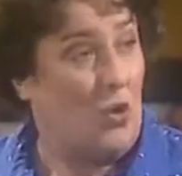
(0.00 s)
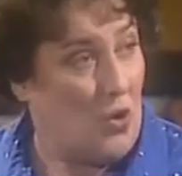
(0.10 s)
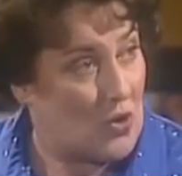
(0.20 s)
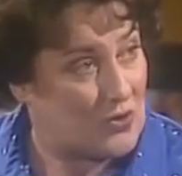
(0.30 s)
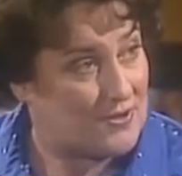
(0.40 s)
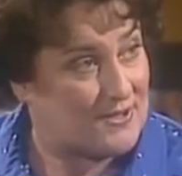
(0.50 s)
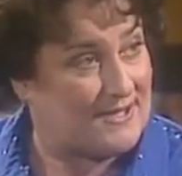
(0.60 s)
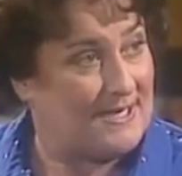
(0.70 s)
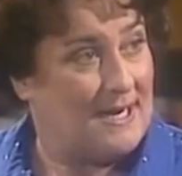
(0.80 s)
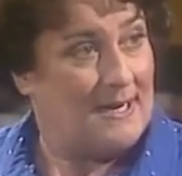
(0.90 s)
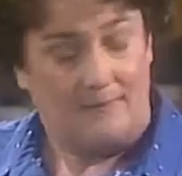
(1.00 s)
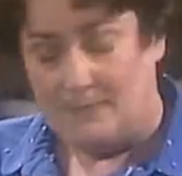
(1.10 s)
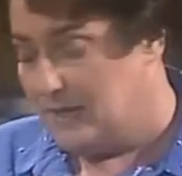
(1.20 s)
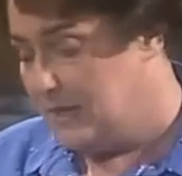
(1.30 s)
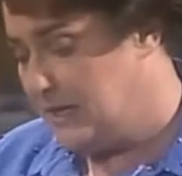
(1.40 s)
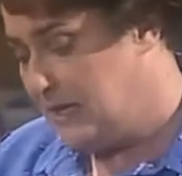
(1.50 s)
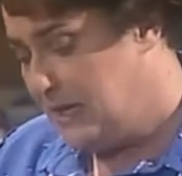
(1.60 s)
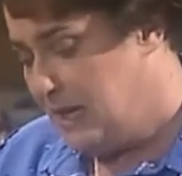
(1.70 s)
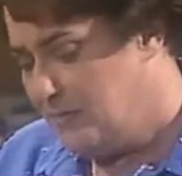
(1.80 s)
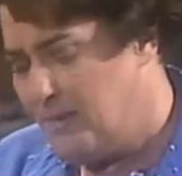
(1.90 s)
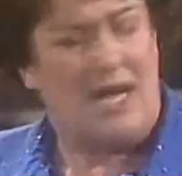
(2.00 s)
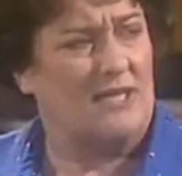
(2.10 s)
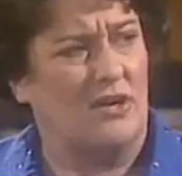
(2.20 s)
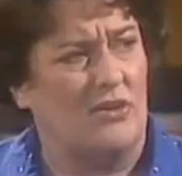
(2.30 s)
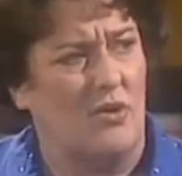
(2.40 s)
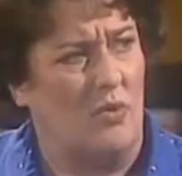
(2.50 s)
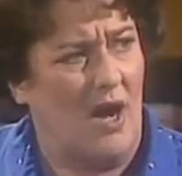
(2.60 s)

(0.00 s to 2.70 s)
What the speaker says: horse. But I don't know